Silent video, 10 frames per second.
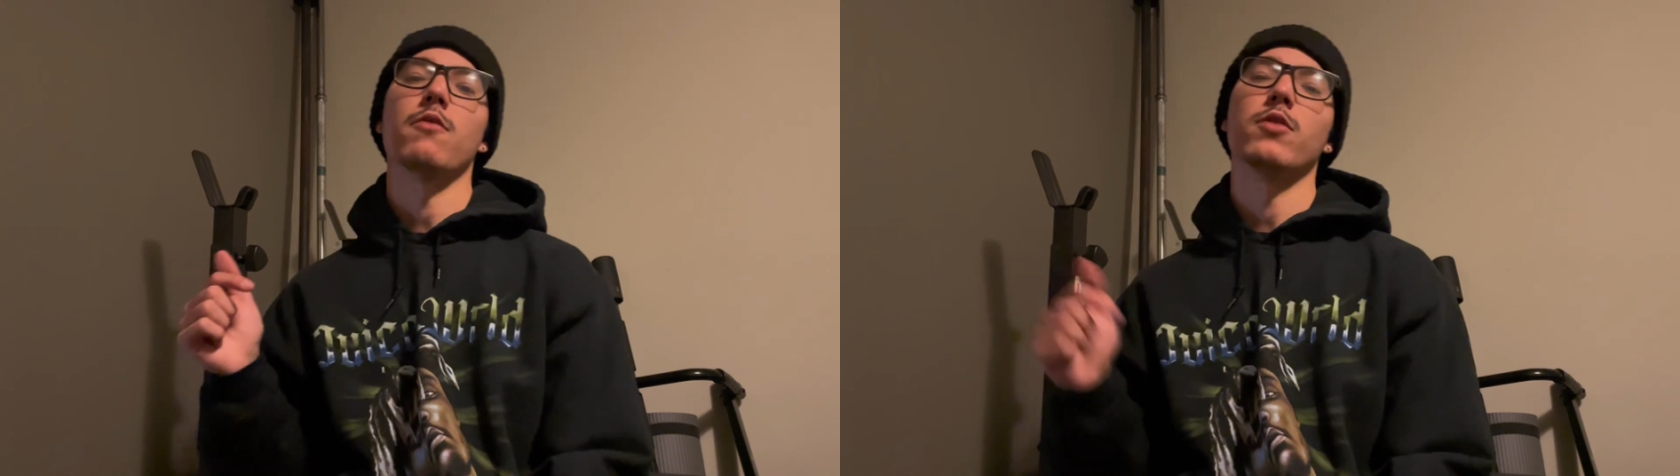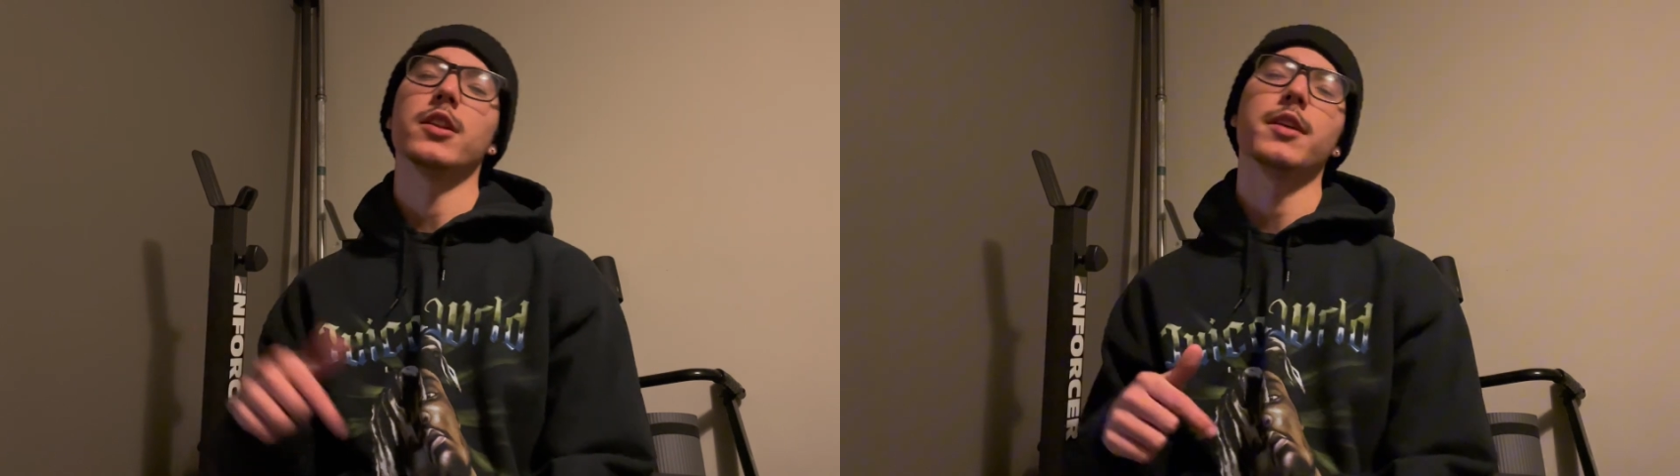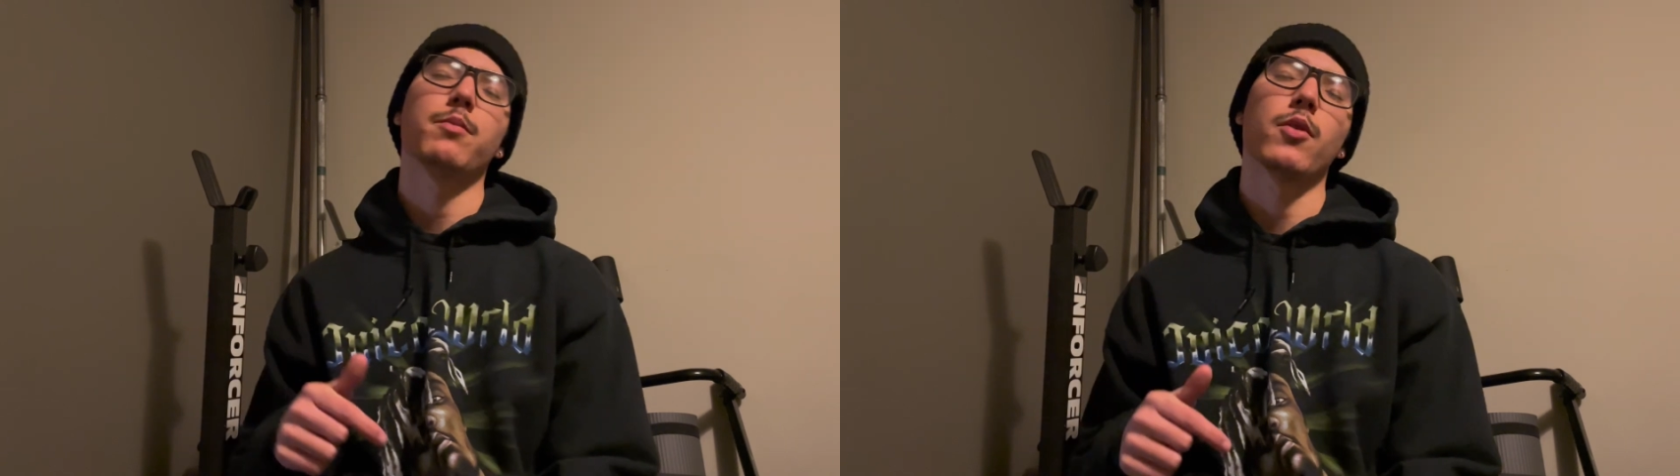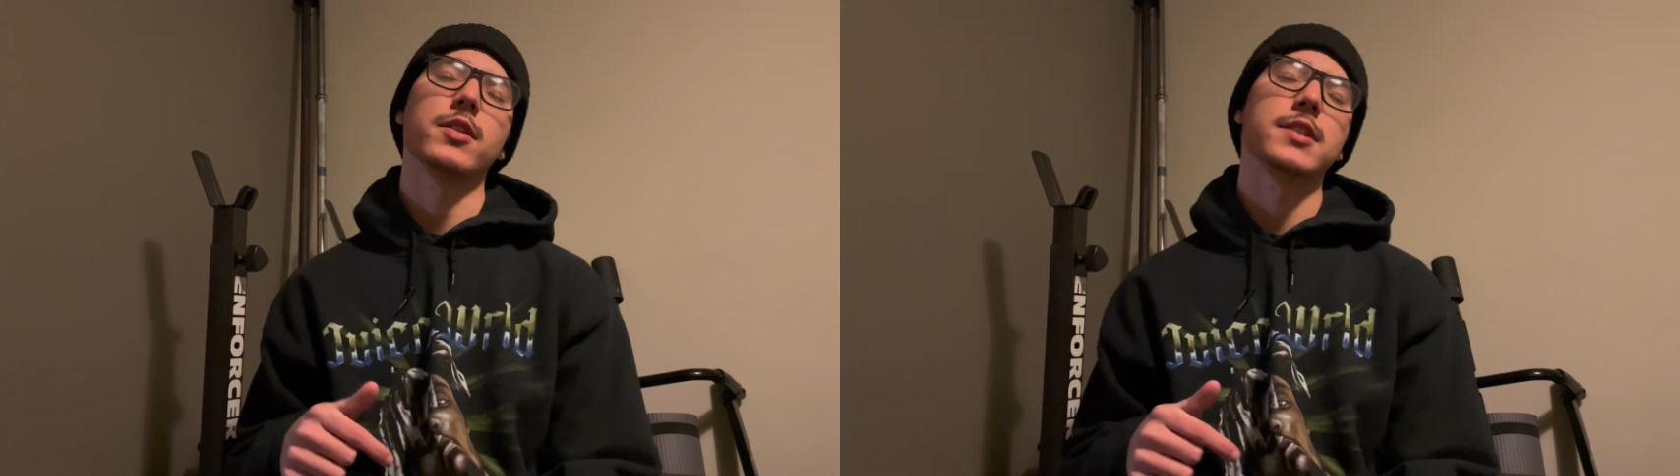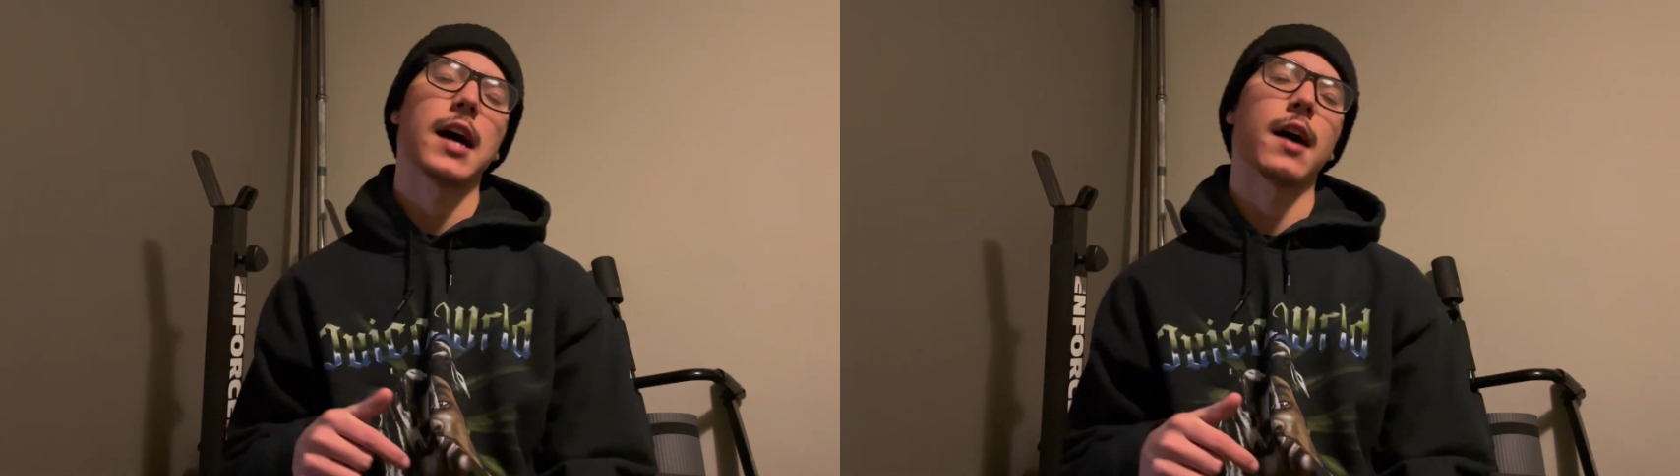really important
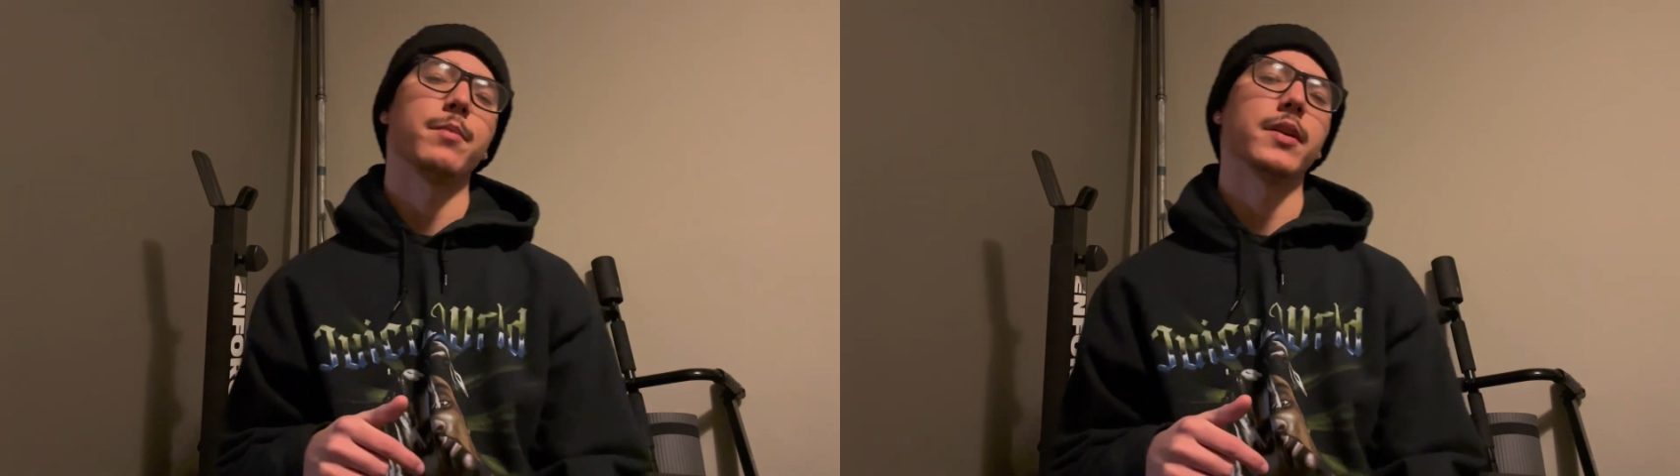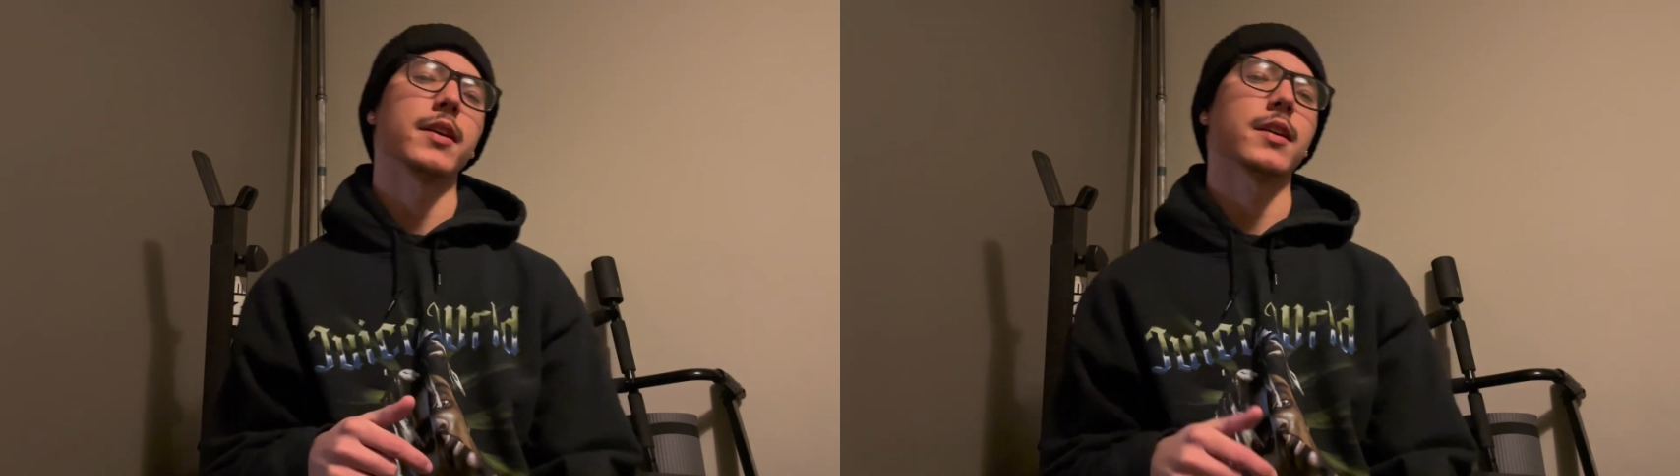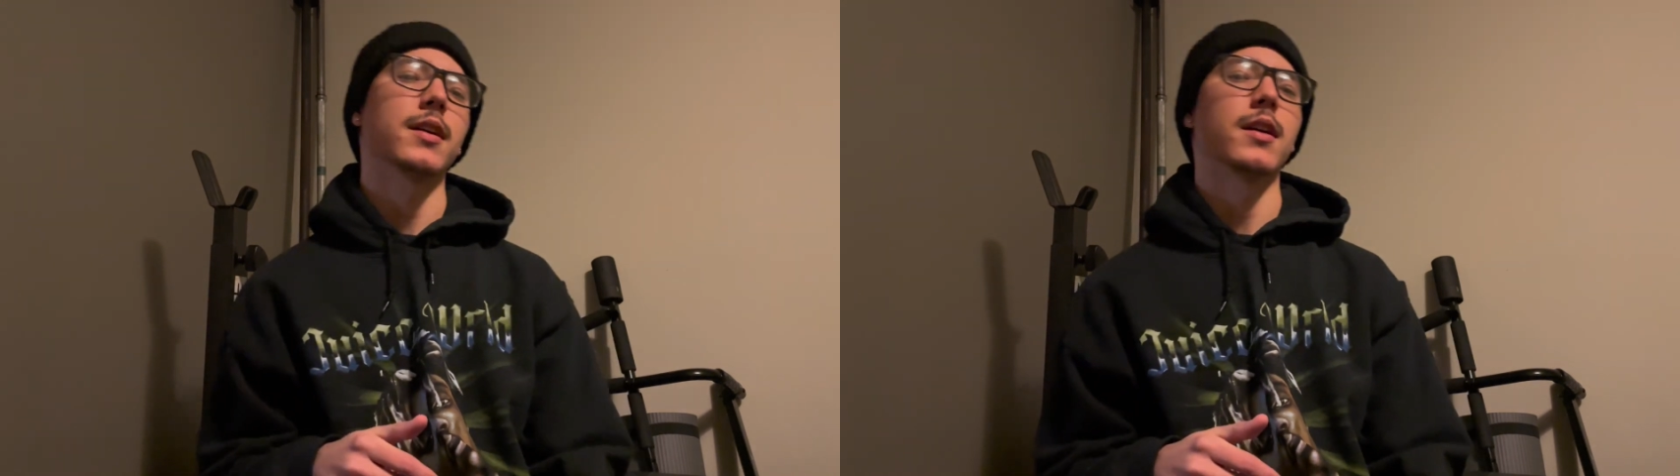topic.